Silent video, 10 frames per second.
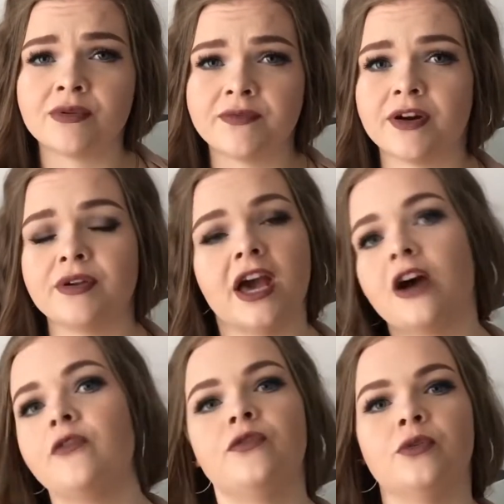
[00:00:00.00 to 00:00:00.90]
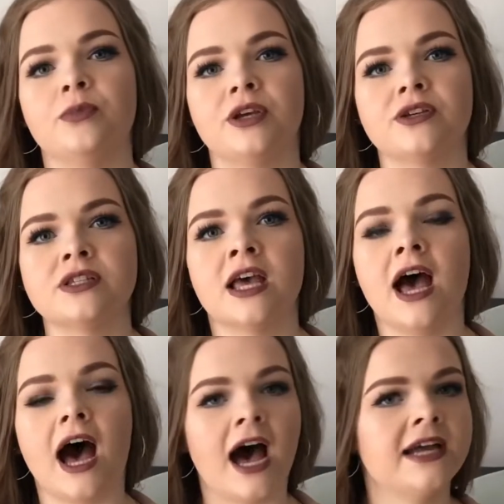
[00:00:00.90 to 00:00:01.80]
very helpful, because
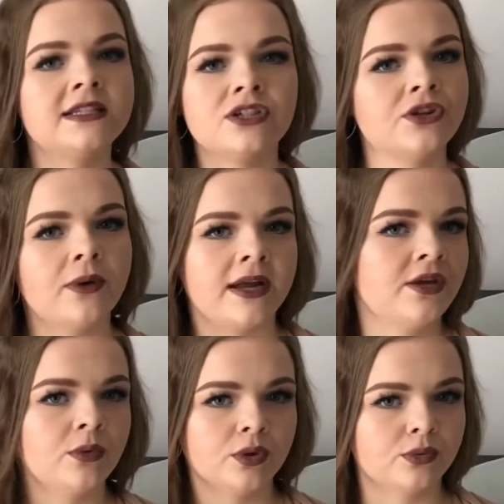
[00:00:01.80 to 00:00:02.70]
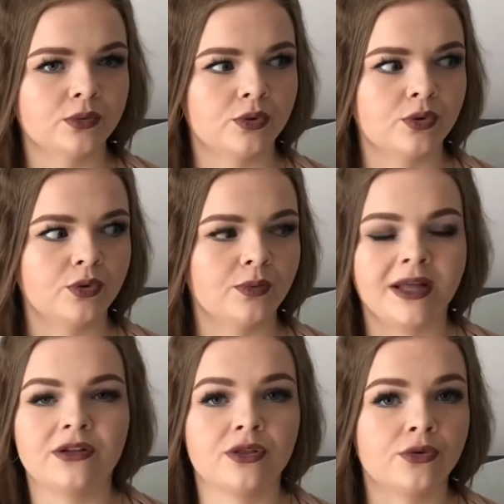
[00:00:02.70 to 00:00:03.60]
I didn't know anyone who
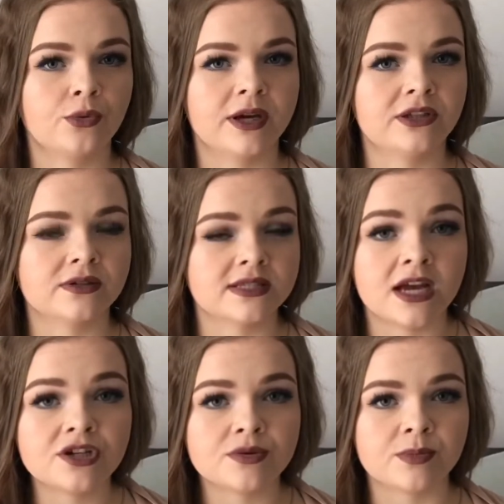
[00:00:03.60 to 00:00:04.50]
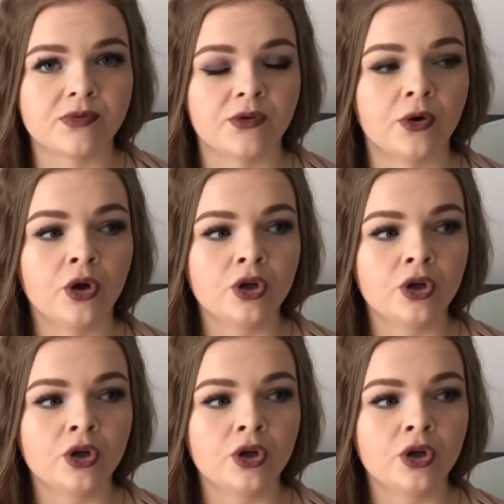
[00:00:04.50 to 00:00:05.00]
went through weight loss surgery before.